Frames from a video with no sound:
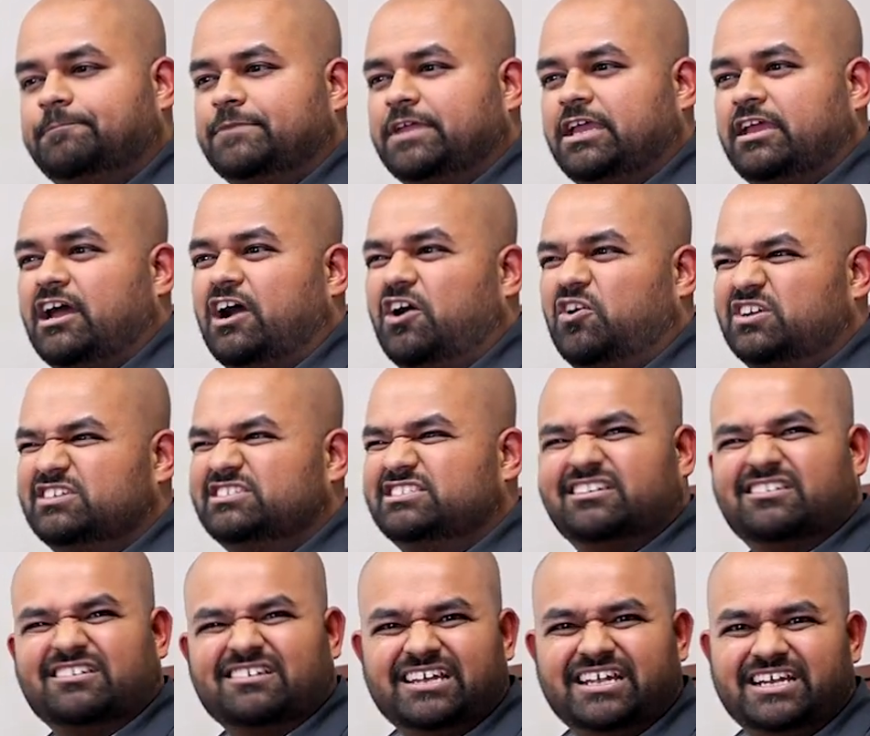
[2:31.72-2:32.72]
and how does that
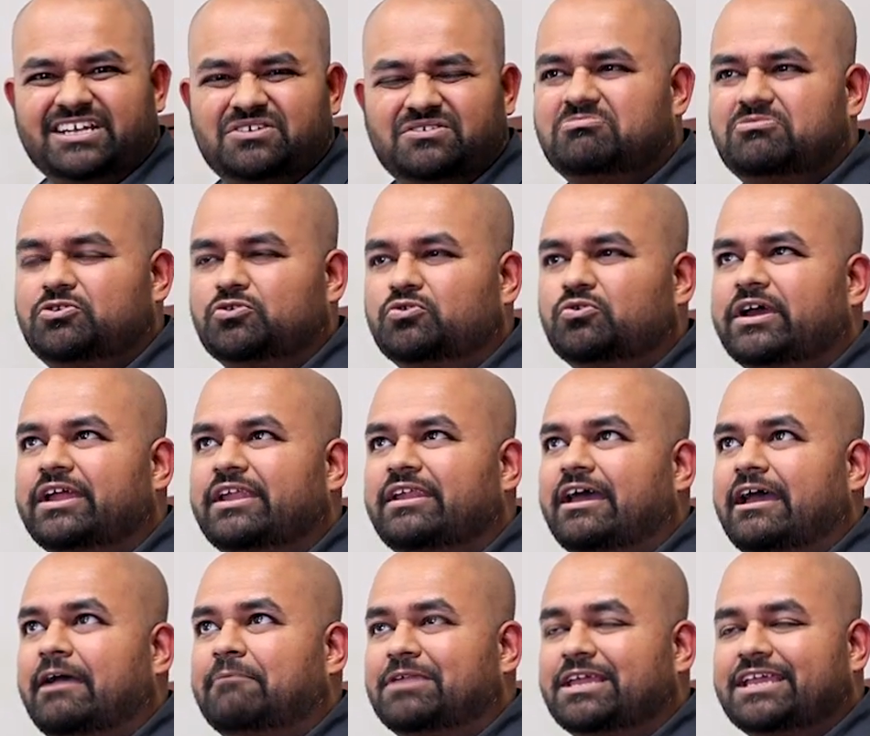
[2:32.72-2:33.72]
relate to an
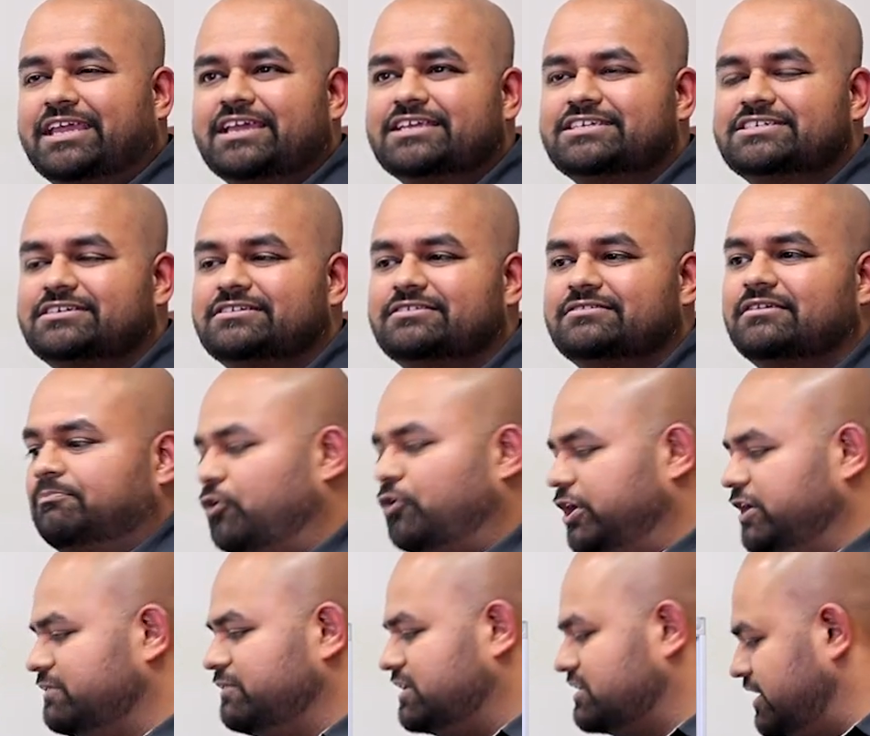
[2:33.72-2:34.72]
application. The
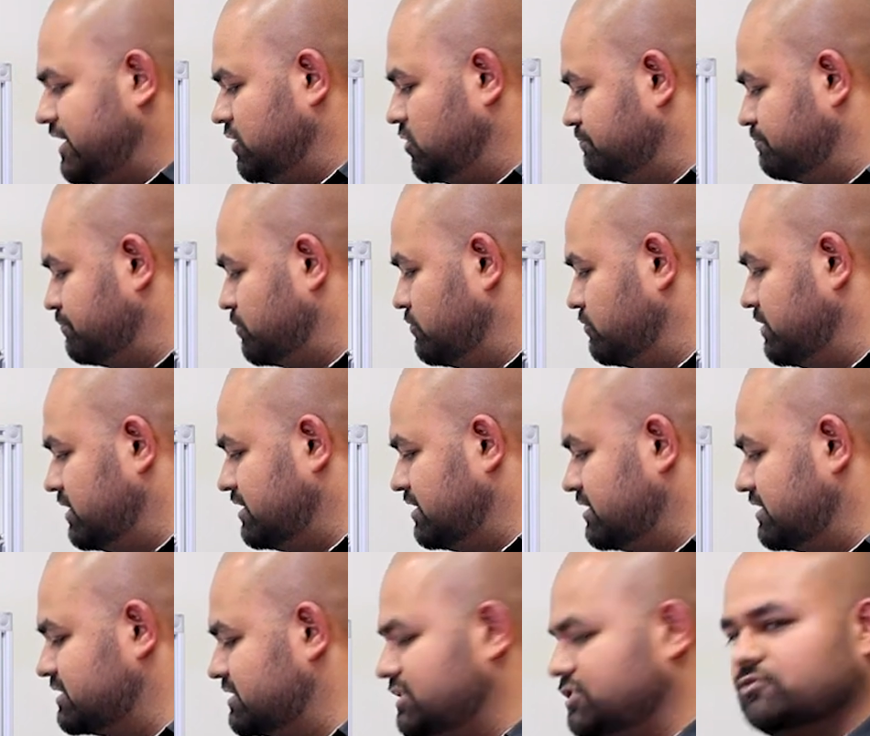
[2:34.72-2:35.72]
point we're trying to prove here
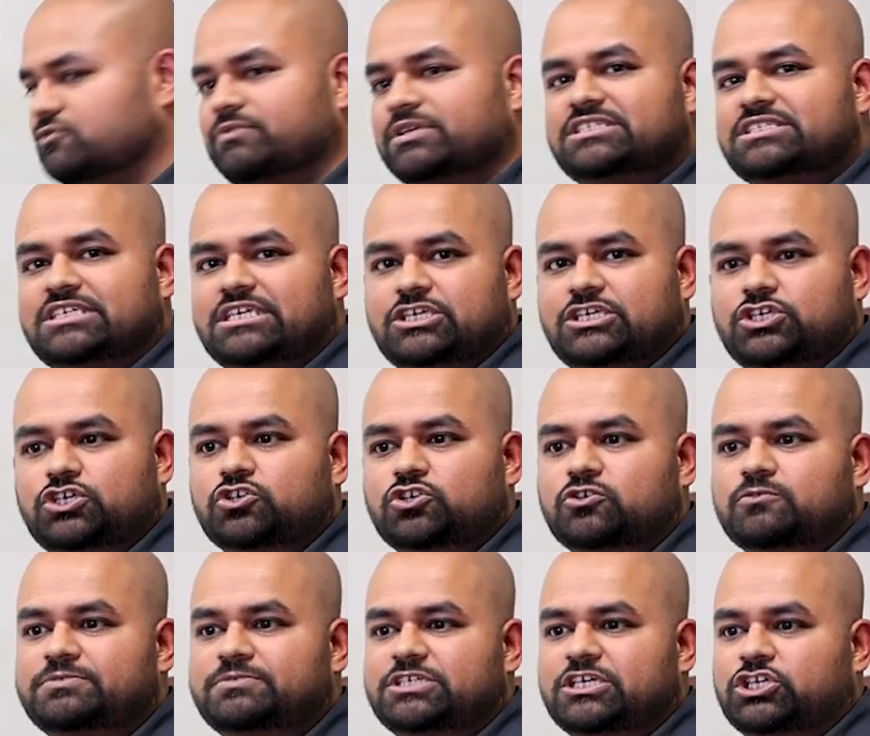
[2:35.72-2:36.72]
is, with
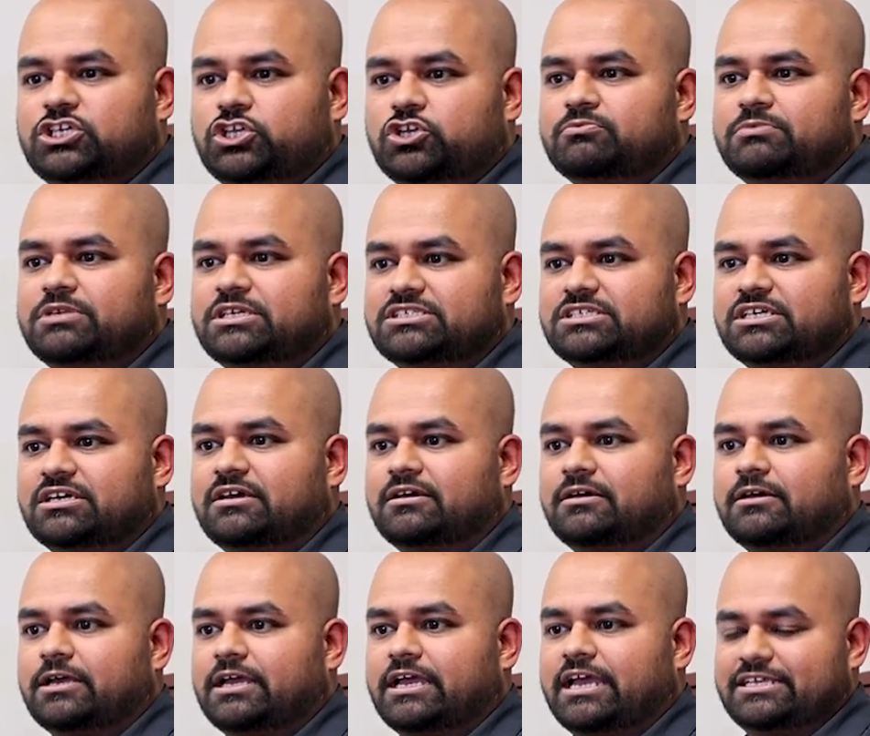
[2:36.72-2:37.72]
CCubed
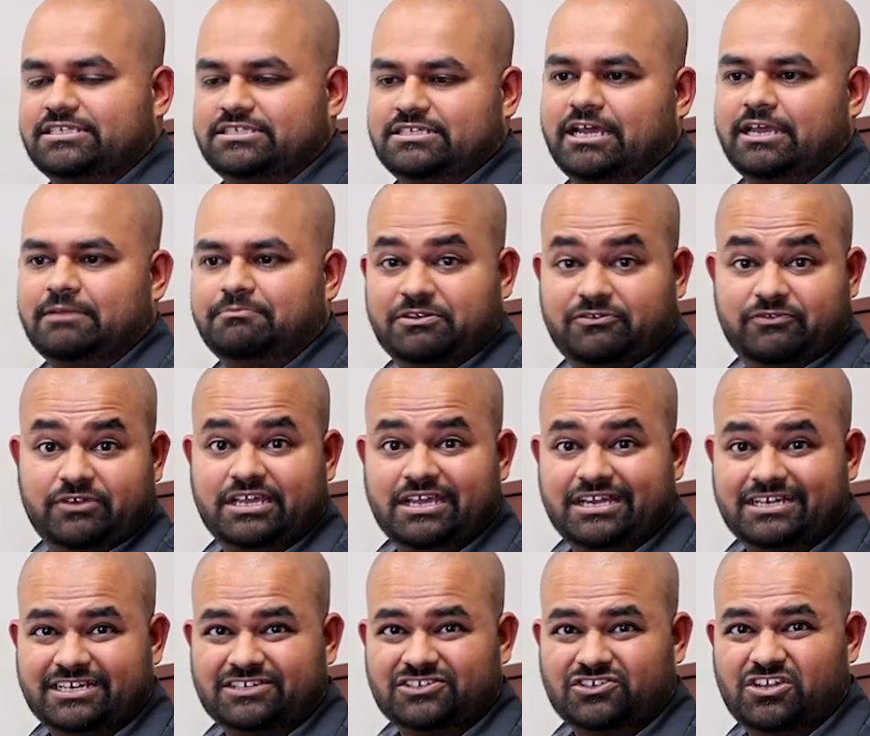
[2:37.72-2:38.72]
has a hyperwicking
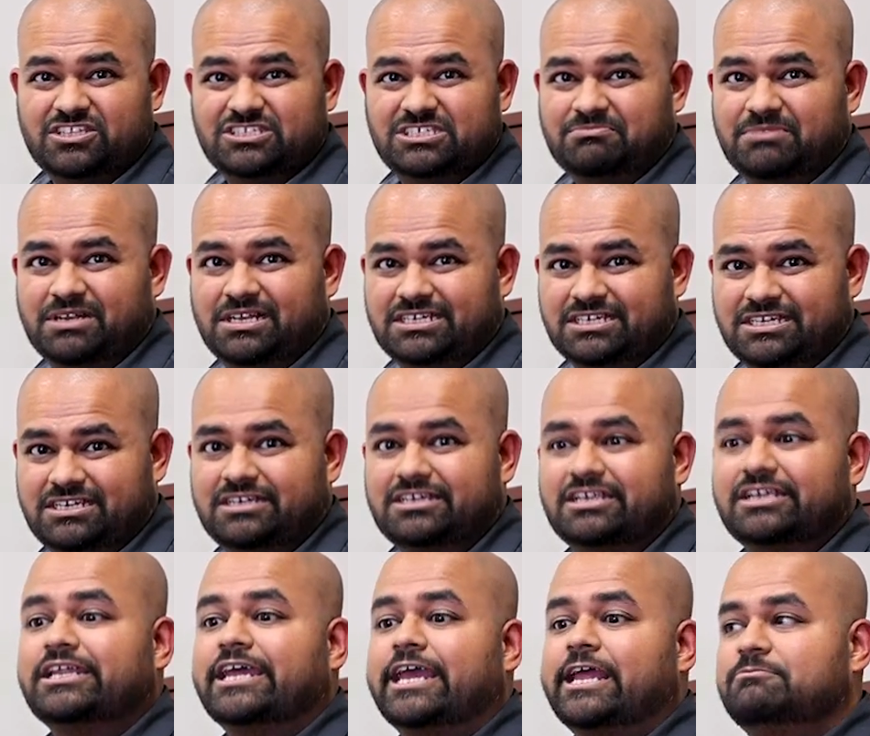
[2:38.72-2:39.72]
technology built in it.
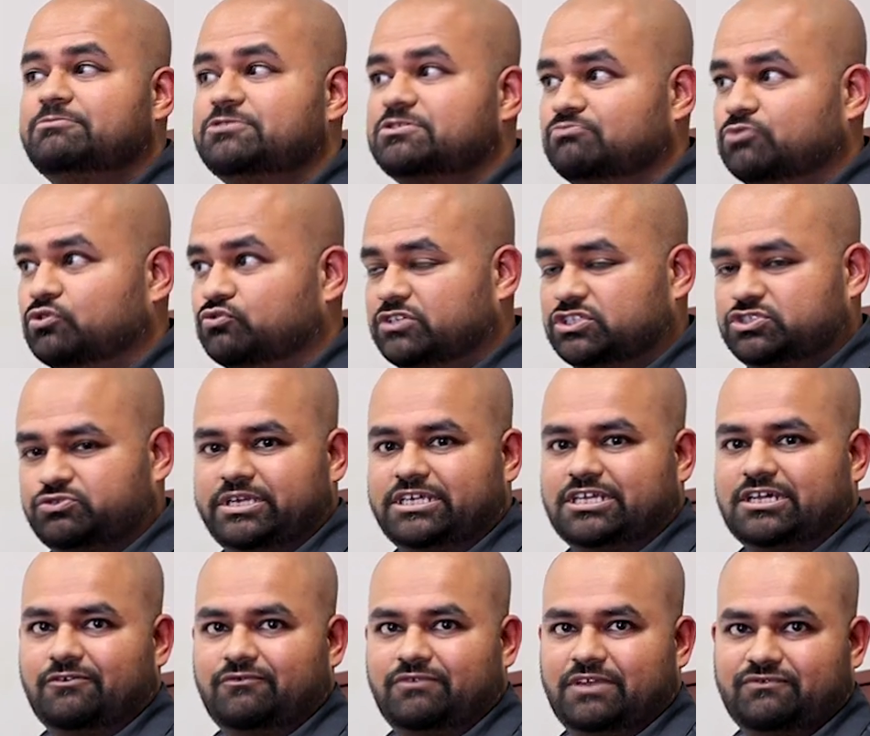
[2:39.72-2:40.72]
It helps move the sweat
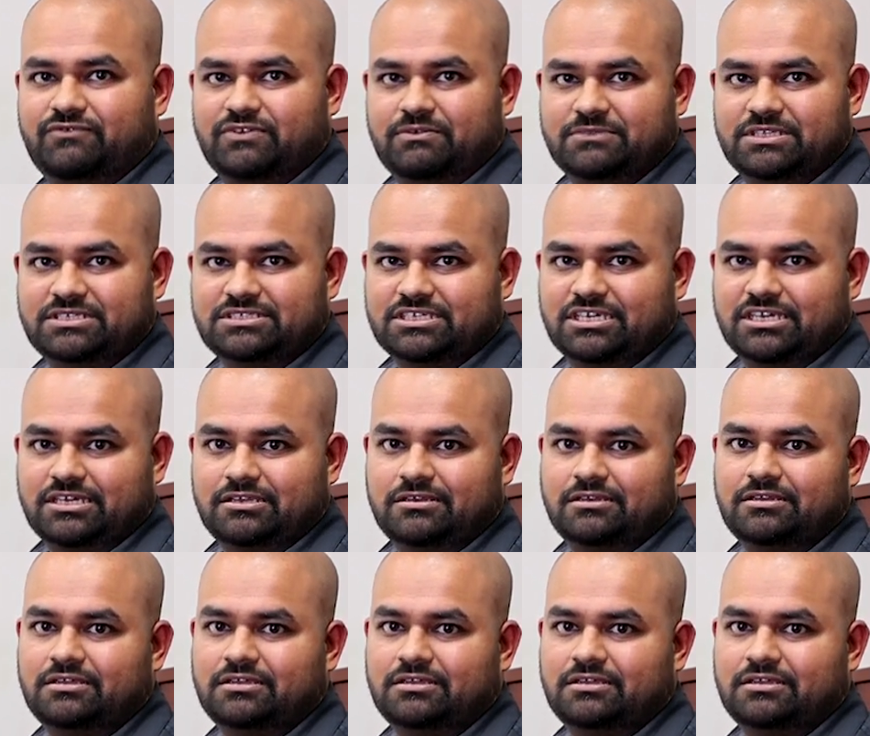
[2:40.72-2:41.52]
away from the skin.